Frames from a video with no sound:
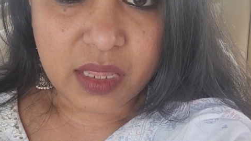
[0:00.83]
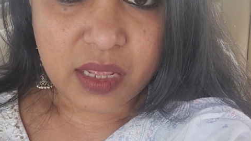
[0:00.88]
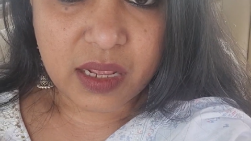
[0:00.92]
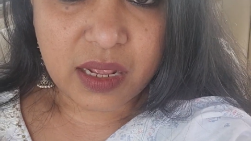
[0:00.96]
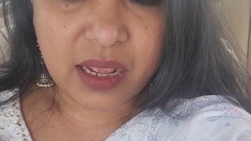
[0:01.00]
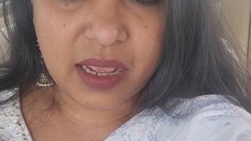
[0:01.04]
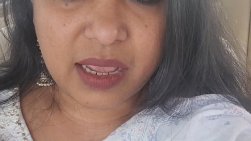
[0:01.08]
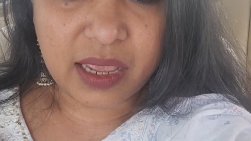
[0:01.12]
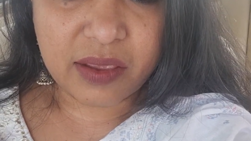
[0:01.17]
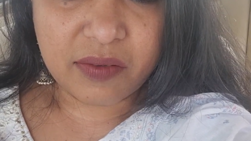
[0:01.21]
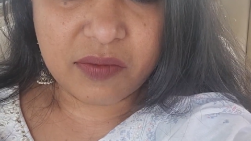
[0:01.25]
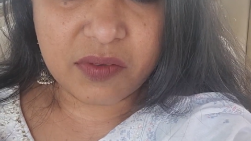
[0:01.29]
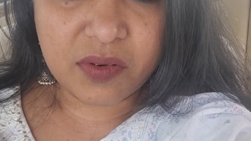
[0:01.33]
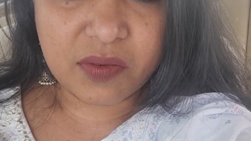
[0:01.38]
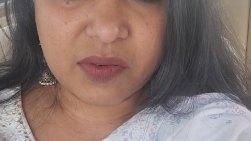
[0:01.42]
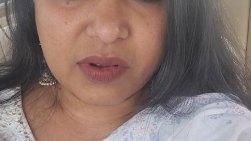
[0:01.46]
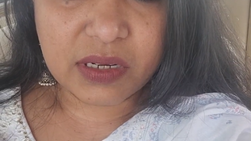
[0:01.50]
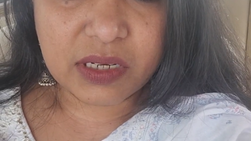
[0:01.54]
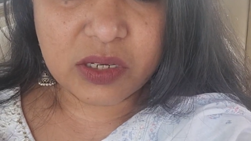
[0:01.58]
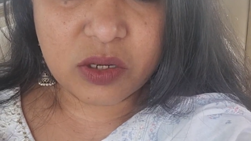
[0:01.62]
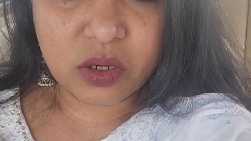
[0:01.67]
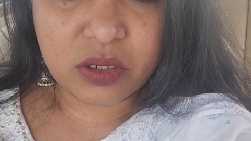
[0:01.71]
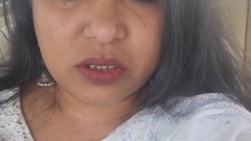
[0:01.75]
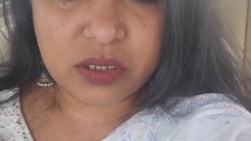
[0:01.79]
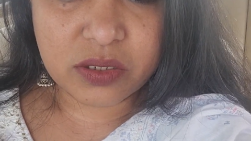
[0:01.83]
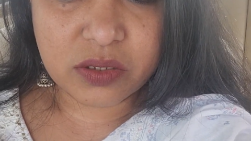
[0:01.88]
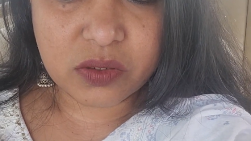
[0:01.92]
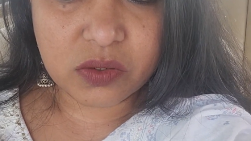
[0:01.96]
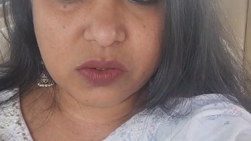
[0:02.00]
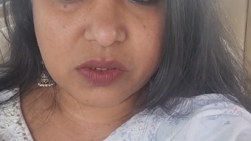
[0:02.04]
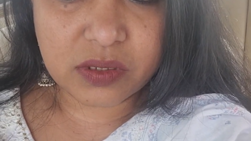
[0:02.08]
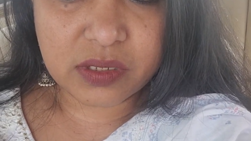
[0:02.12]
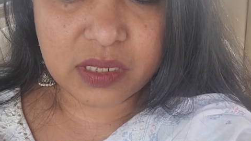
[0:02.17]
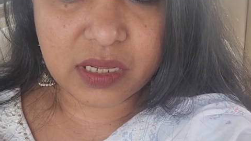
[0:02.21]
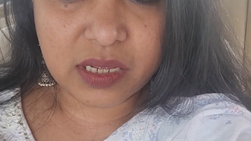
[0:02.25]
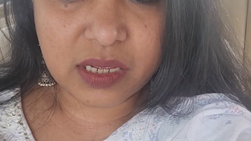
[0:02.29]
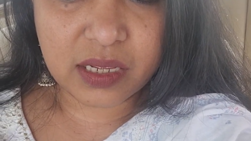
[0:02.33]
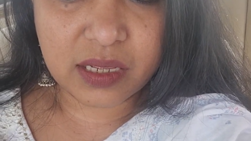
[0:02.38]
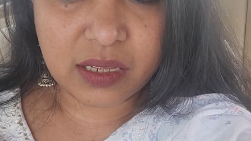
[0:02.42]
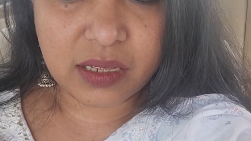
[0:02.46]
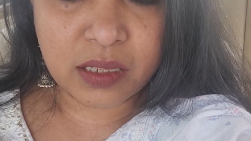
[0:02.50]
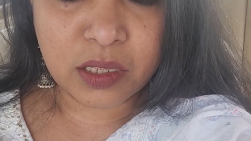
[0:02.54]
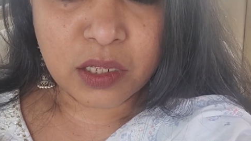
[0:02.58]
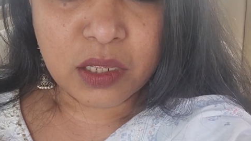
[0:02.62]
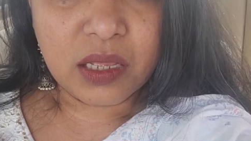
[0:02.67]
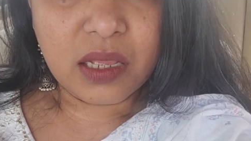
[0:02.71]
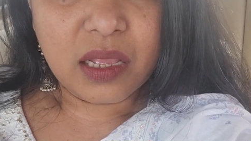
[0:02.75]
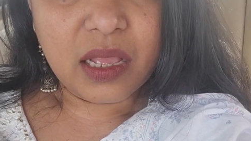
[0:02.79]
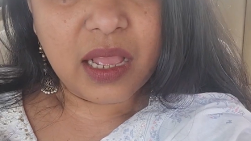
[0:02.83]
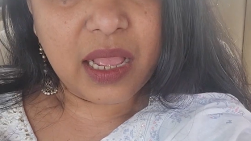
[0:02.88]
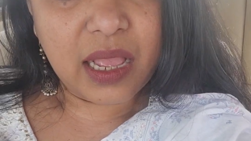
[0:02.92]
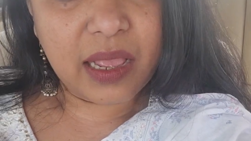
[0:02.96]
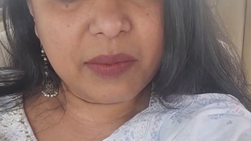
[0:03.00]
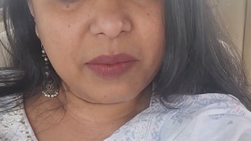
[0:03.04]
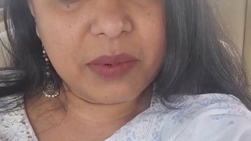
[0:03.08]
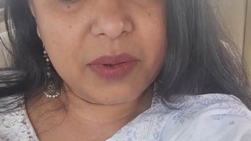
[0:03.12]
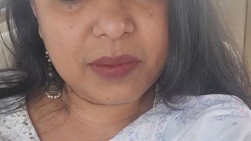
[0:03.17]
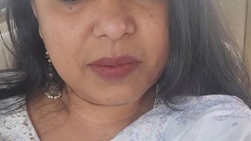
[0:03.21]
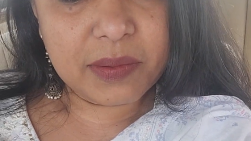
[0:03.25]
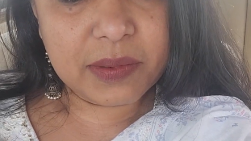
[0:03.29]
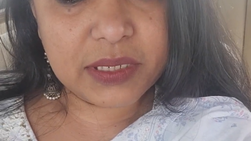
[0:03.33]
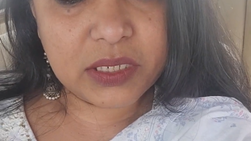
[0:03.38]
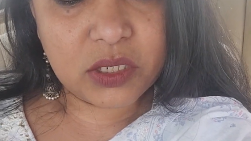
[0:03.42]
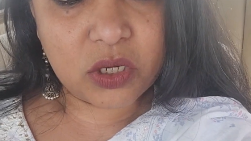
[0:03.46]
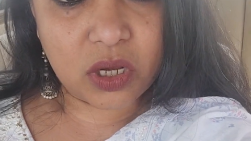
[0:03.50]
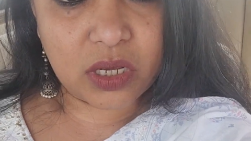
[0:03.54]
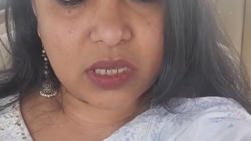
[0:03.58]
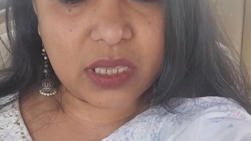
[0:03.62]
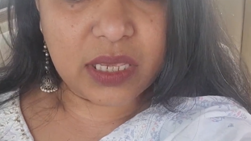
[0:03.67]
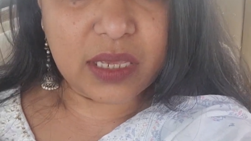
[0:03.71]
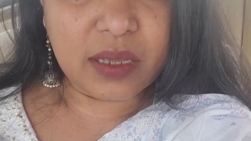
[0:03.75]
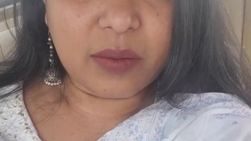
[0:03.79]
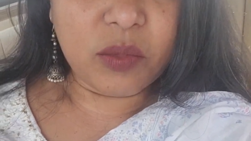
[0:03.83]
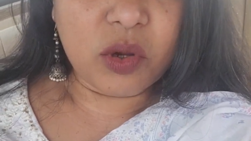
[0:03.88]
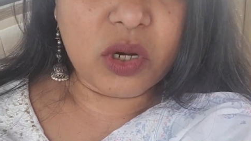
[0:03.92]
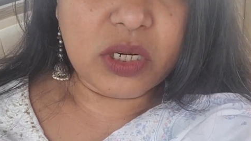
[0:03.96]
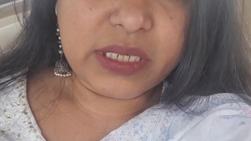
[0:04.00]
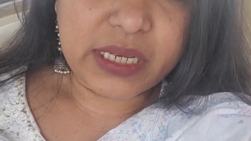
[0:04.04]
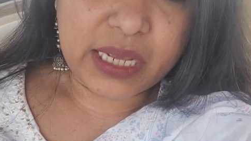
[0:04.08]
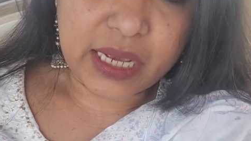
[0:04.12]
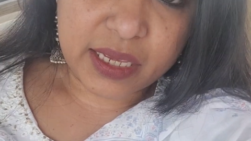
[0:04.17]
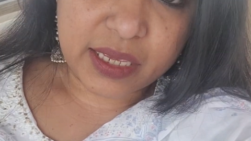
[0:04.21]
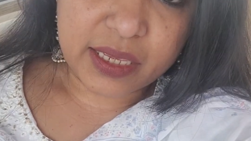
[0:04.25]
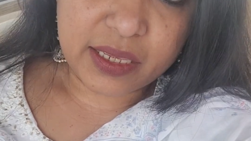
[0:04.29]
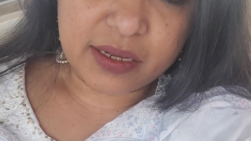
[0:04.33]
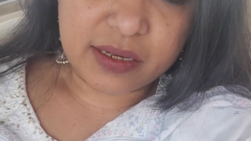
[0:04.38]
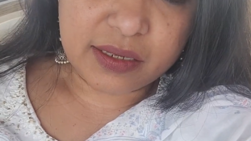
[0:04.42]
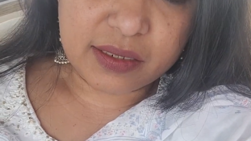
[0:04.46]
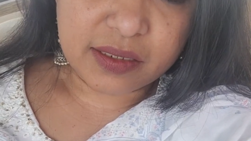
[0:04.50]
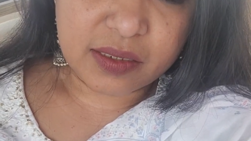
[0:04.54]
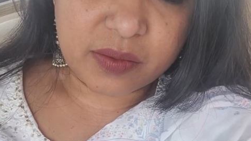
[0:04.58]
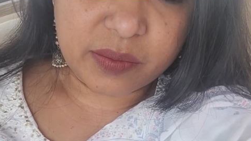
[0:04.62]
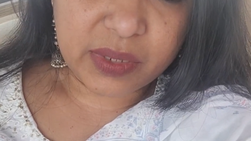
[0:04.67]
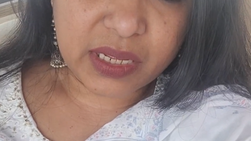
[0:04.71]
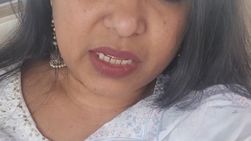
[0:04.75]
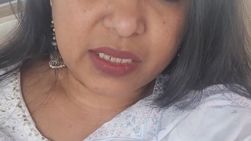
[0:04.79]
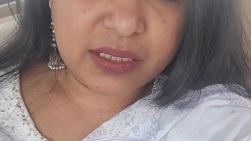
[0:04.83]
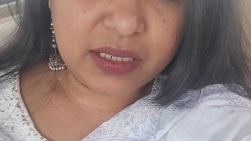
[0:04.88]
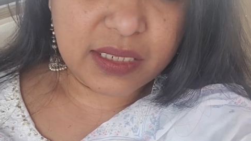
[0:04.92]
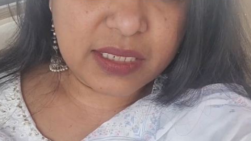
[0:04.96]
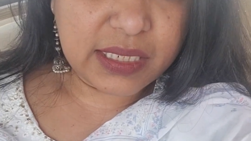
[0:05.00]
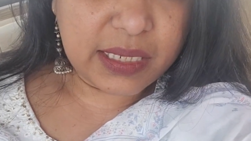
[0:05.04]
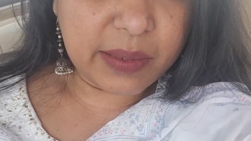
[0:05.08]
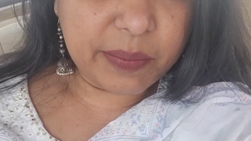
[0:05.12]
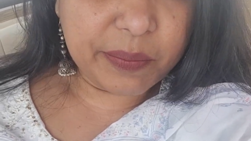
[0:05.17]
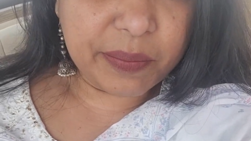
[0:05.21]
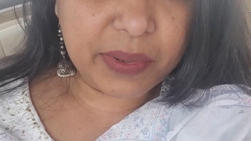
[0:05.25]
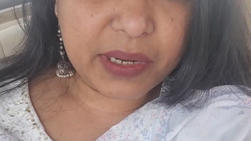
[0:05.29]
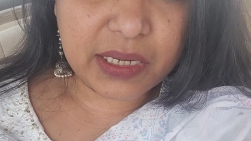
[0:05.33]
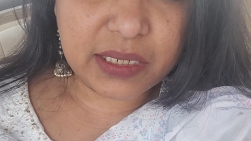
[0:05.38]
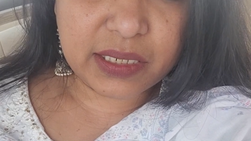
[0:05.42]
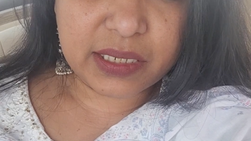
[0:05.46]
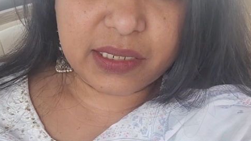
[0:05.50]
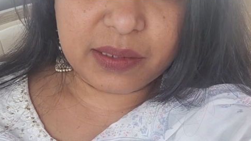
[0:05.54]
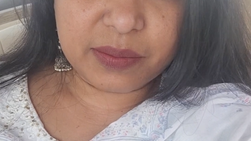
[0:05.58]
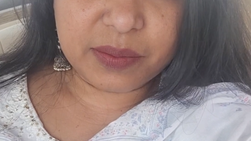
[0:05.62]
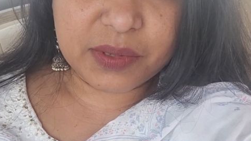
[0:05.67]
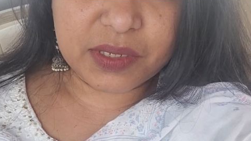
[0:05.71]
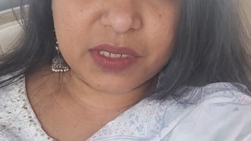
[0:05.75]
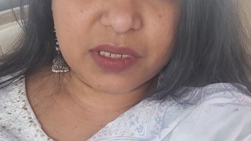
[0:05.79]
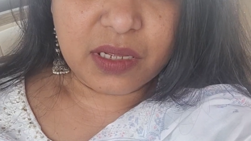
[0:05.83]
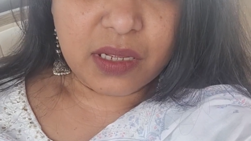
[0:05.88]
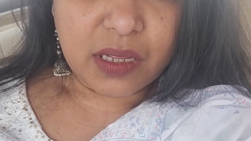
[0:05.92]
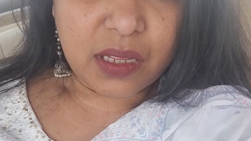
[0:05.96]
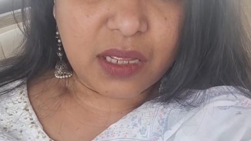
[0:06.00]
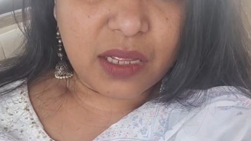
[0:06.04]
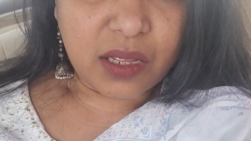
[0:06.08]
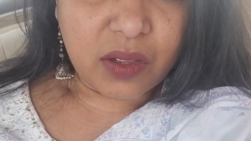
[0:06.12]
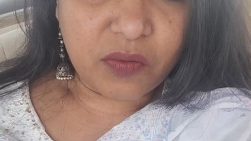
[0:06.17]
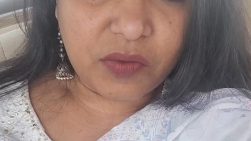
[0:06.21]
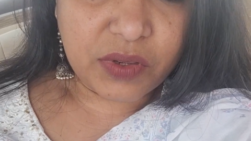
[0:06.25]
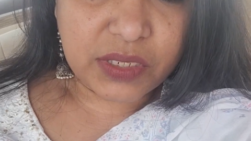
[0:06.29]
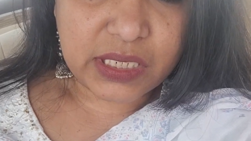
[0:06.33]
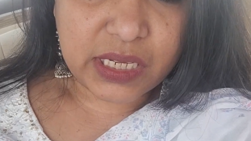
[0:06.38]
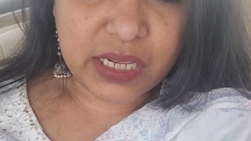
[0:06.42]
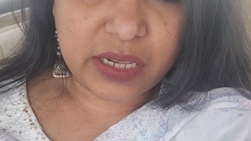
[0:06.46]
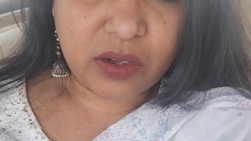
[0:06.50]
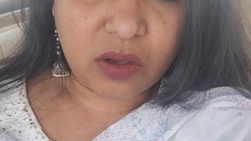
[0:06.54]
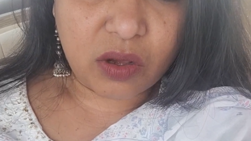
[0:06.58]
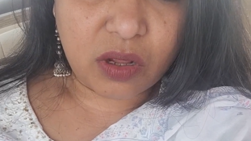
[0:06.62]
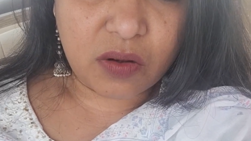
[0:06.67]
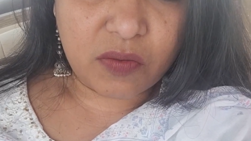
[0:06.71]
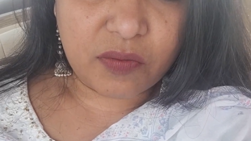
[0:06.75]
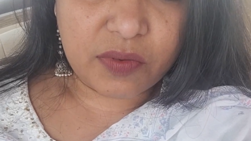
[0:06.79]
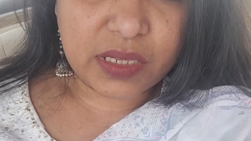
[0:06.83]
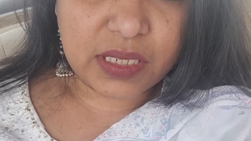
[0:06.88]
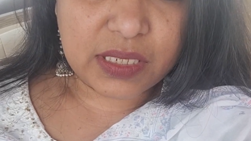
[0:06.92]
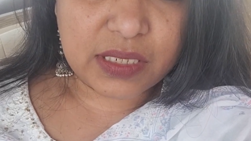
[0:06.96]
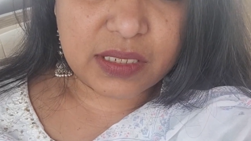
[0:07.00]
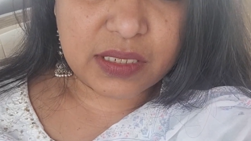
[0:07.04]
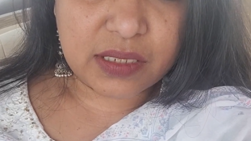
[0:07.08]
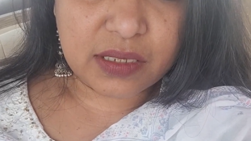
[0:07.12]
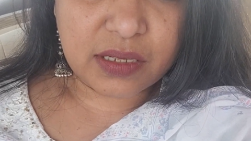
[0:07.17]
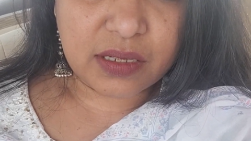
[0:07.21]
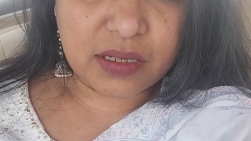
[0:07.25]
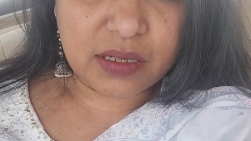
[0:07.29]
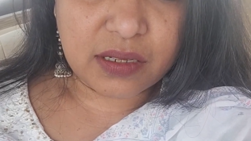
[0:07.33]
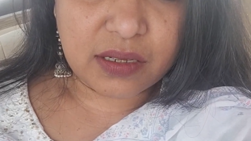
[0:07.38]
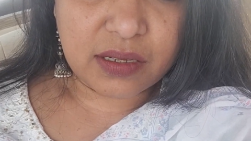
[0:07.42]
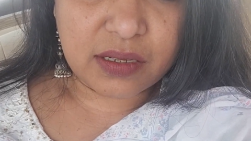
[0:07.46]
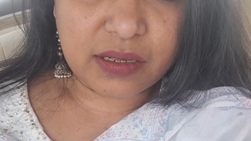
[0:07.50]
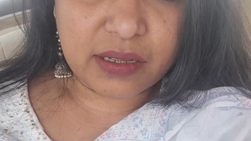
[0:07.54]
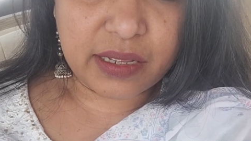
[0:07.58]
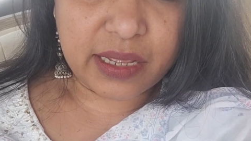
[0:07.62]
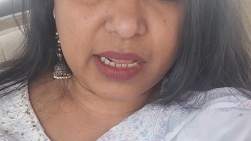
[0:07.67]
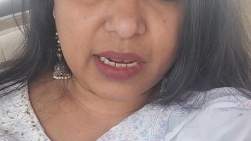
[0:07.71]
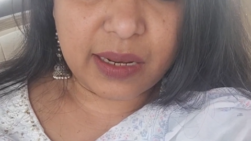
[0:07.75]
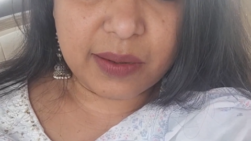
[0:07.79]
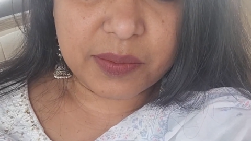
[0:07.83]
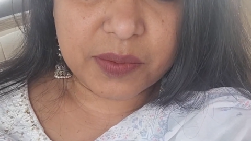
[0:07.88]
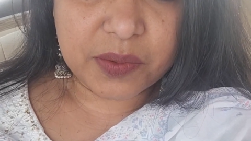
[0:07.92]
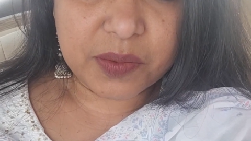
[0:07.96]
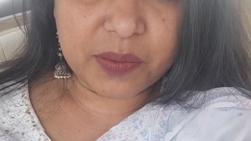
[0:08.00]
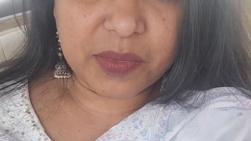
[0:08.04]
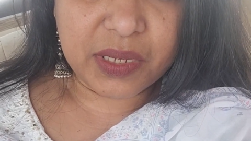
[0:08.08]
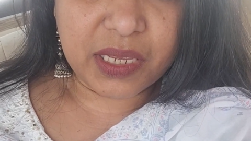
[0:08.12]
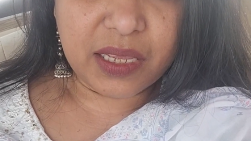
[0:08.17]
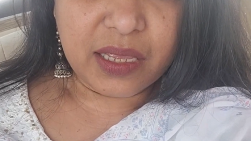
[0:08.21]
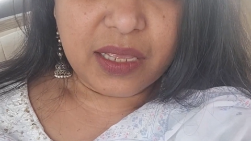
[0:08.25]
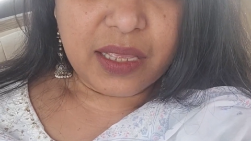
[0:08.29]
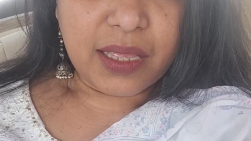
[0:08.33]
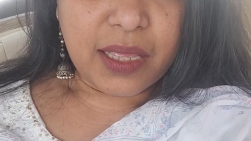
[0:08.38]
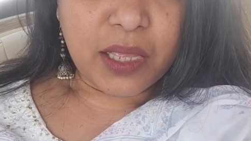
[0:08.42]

Hi everyone, Dr.Jyotsna here. I will be talking about tachyarrhythmia, the simple tips which I always helps me.